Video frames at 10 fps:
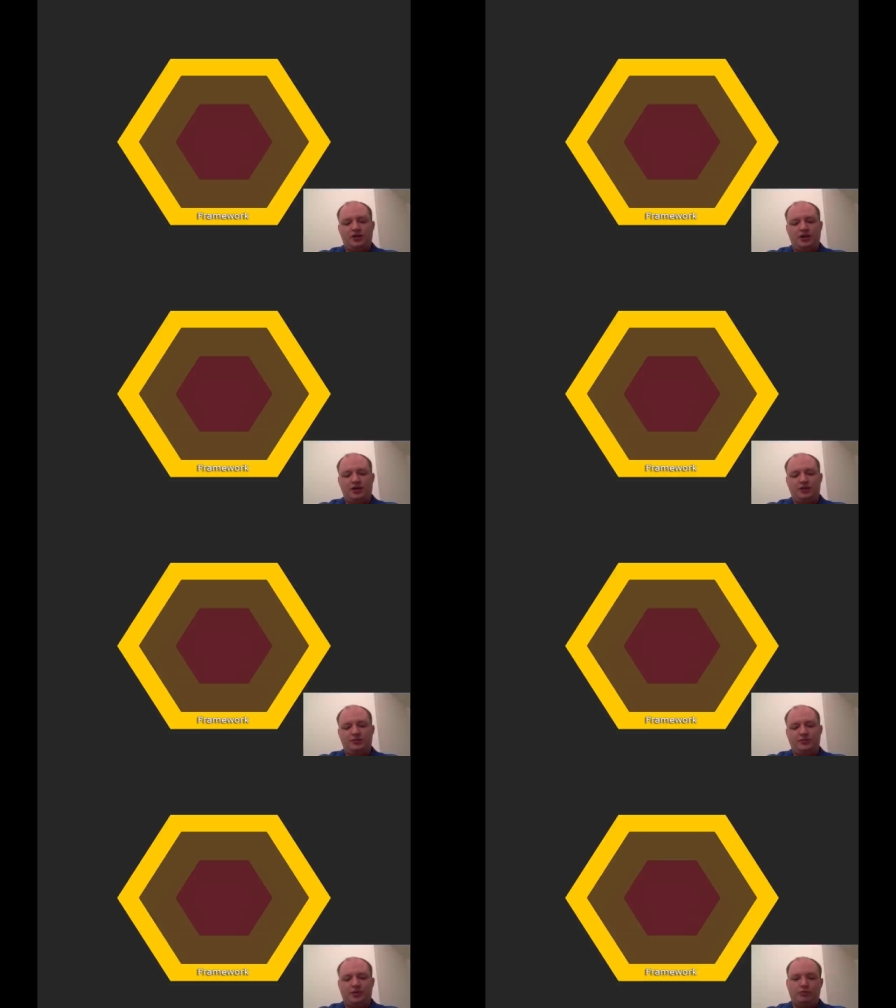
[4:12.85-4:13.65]

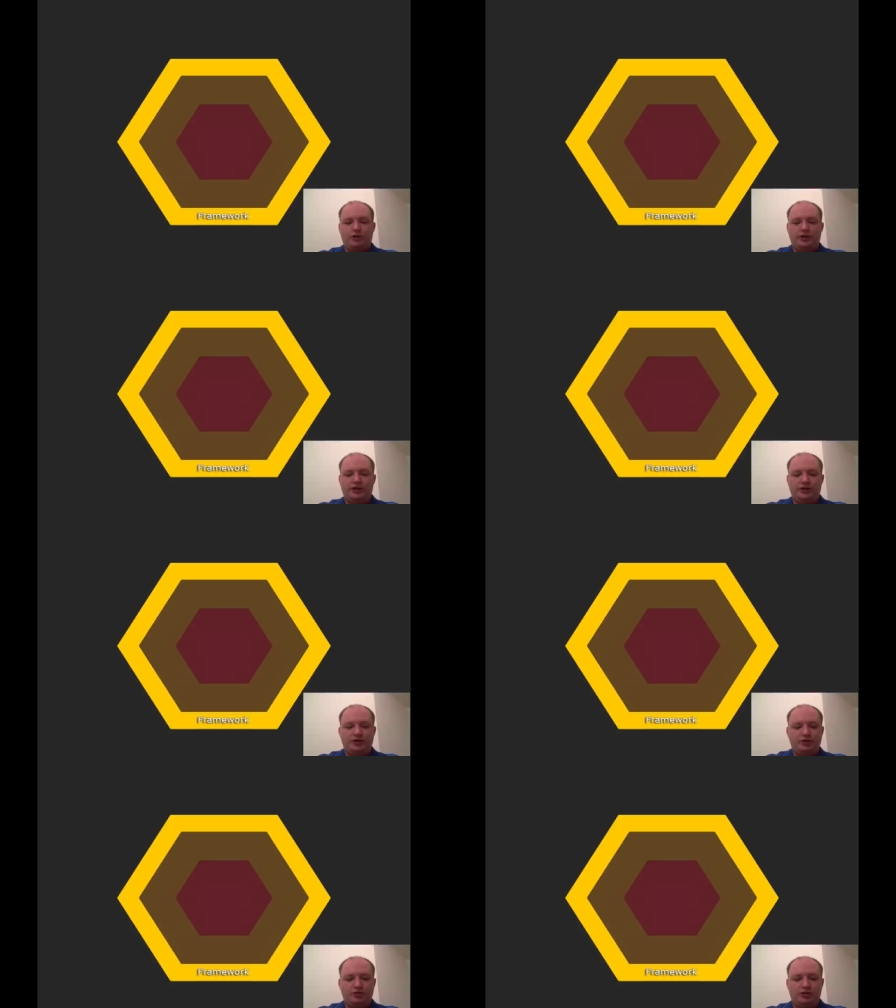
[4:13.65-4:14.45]
um, where
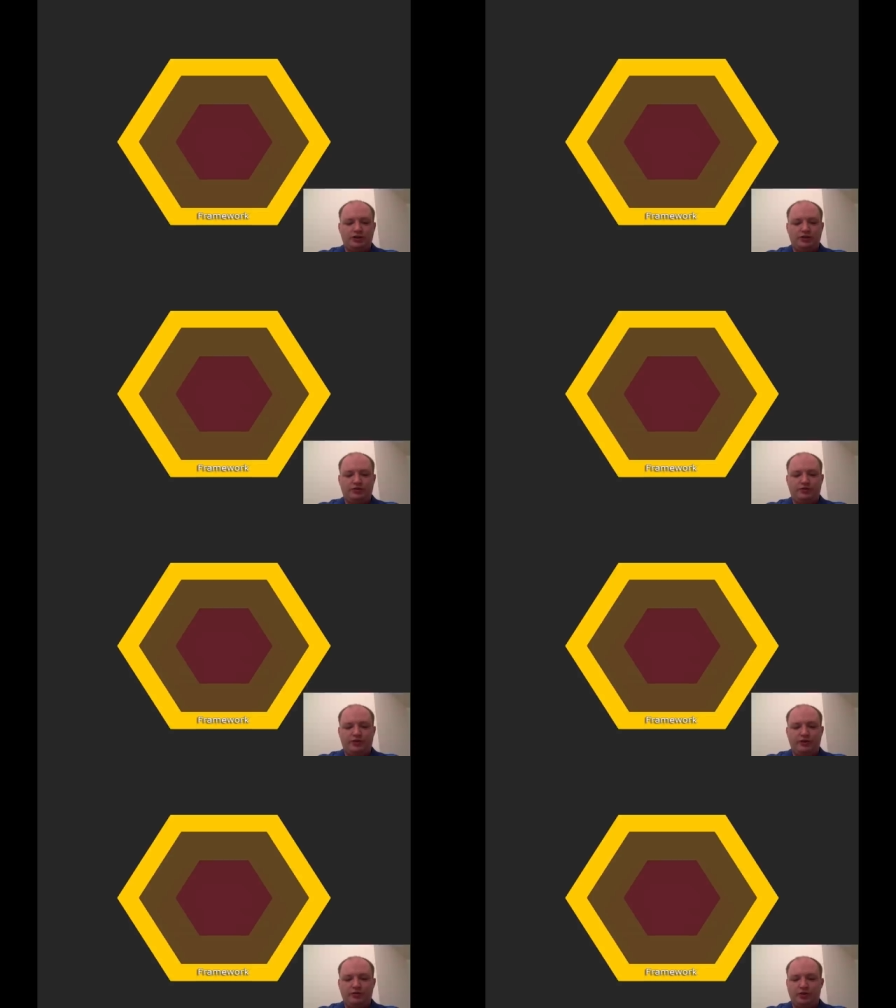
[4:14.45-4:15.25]
usually the
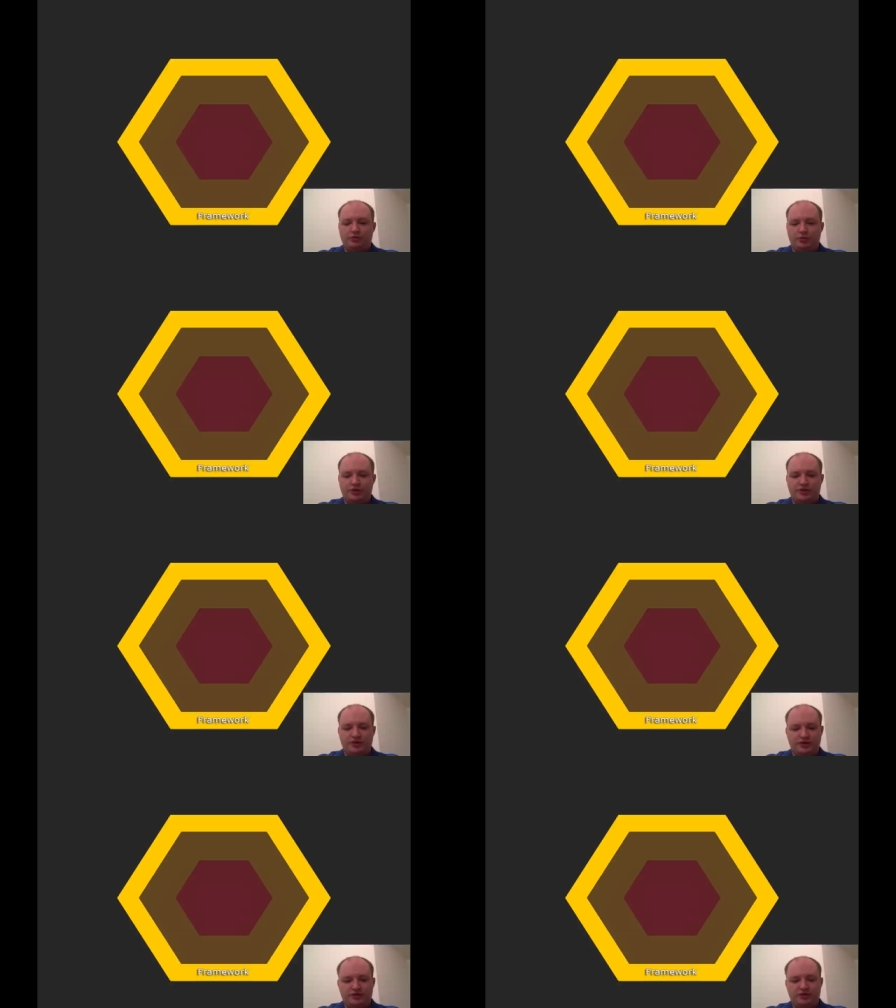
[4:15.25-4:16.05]
framework would
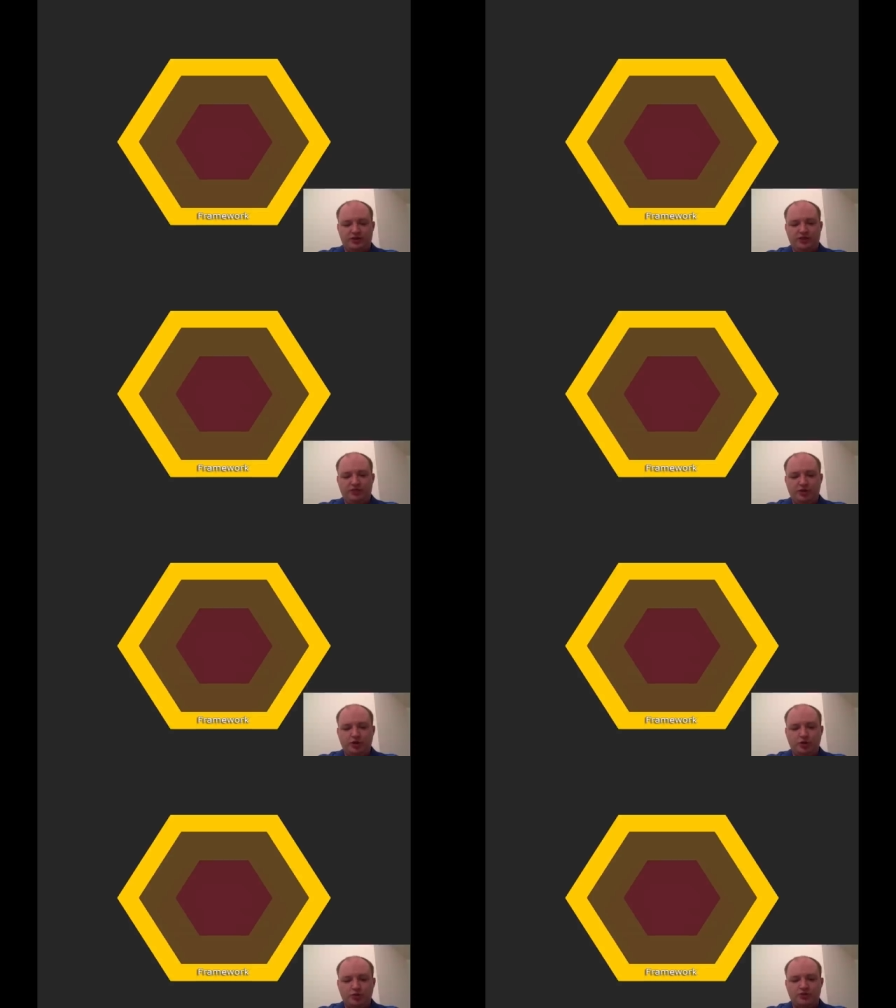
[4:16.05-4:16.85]
sit if you
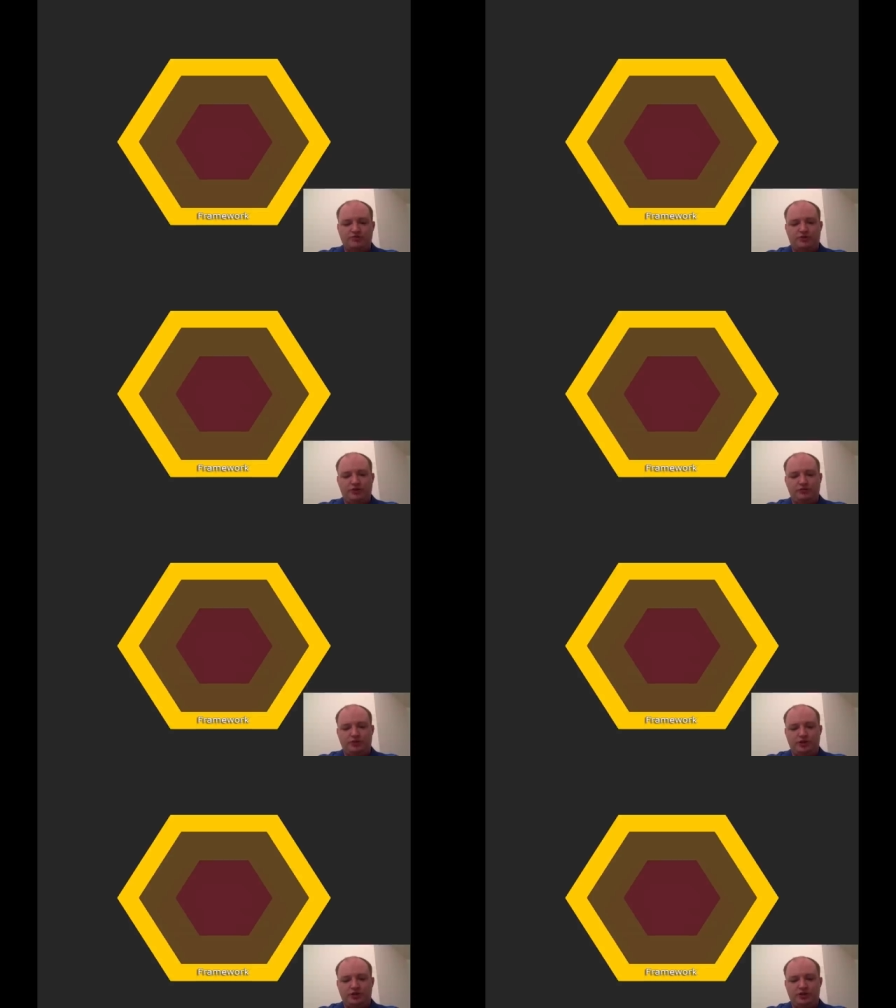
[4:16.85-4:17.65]
use a
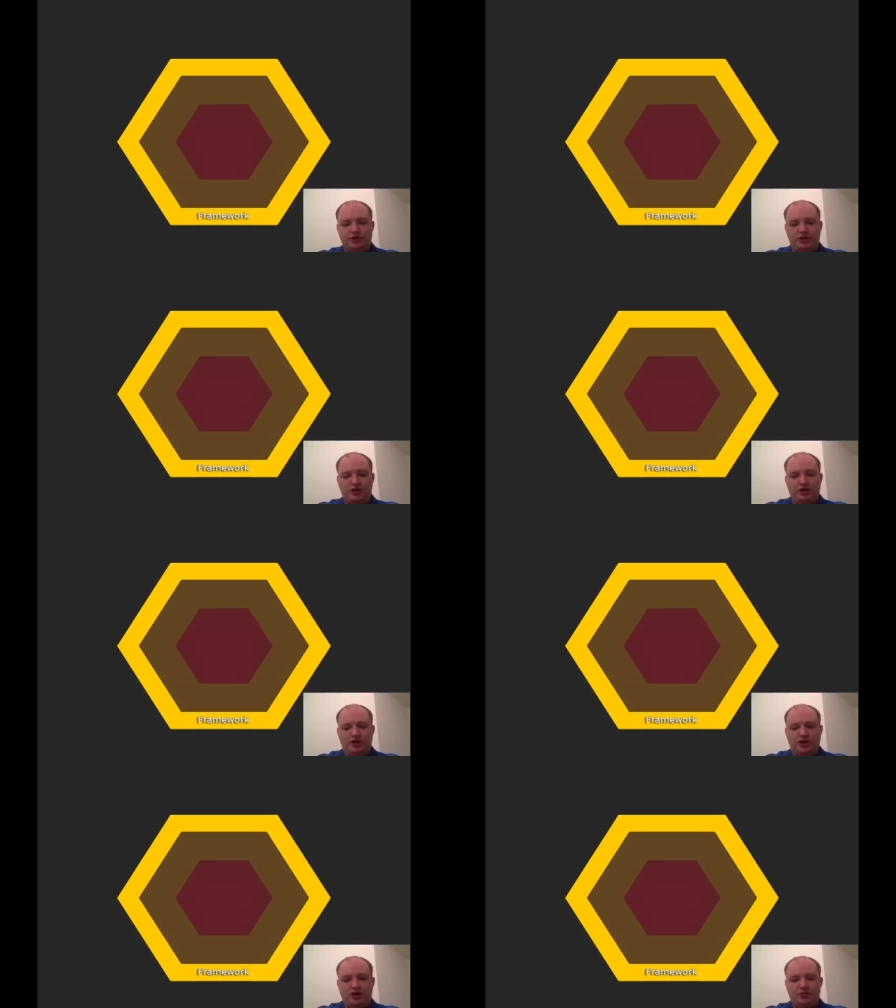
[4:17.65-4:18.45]
framework.
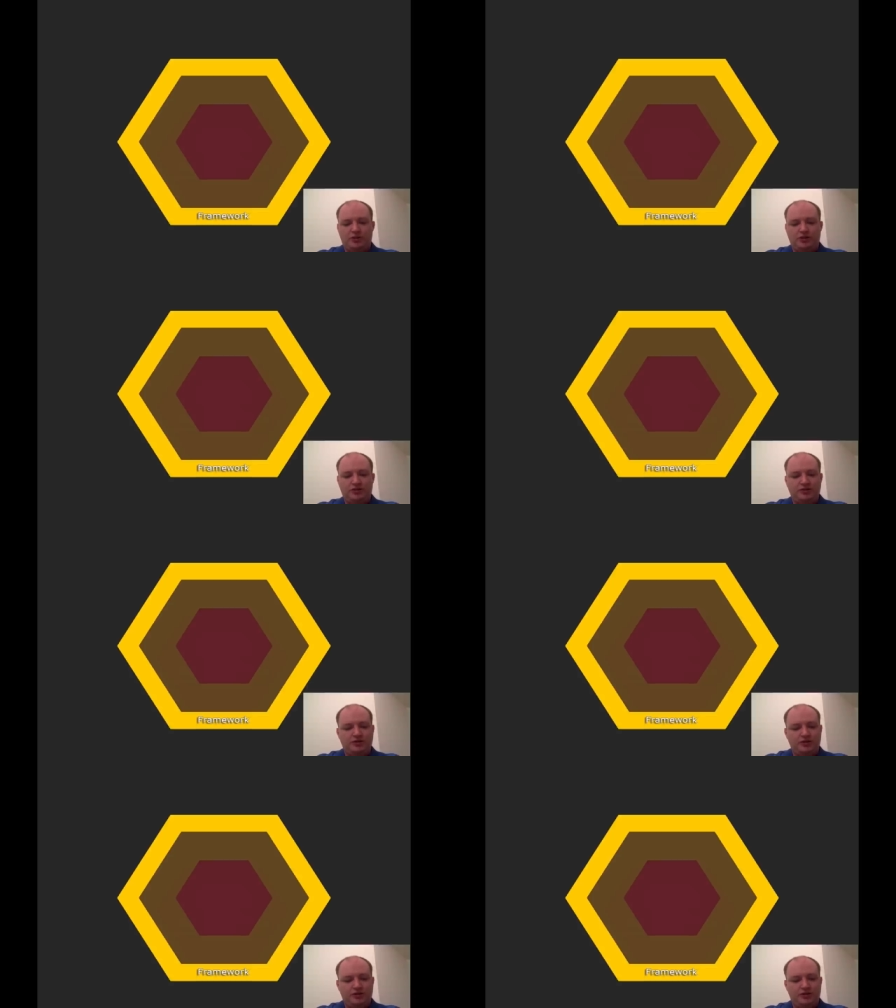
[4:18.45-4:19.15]
I mean,